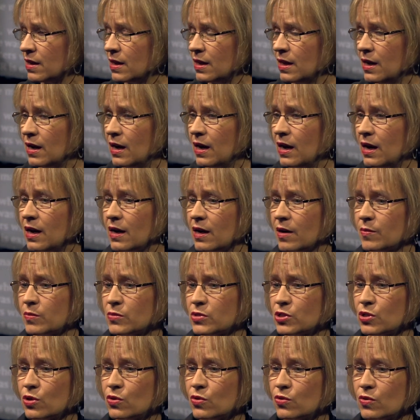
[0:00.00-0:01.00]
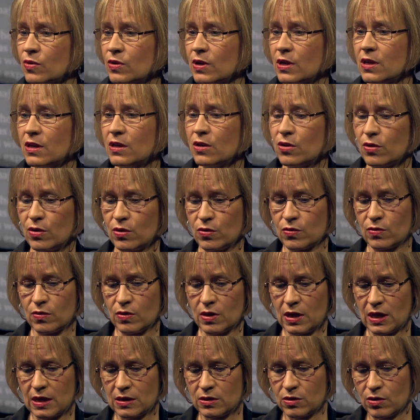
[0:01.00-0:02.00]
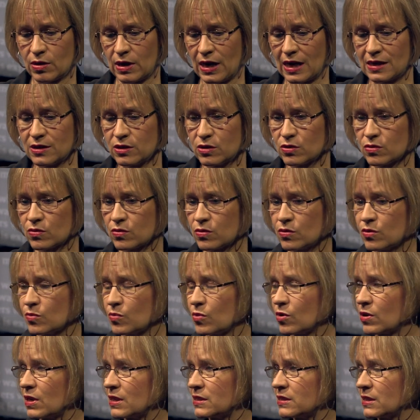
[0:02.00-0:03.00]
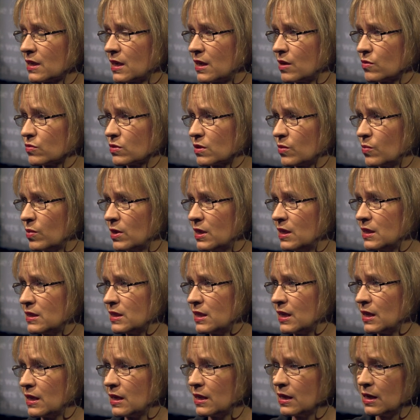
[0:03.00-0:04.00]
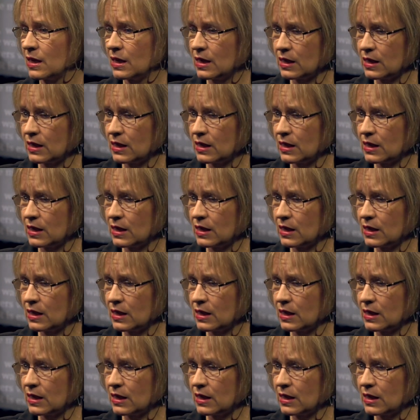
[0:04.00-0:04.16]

Yeah. Um, so, you know, international human rights accountability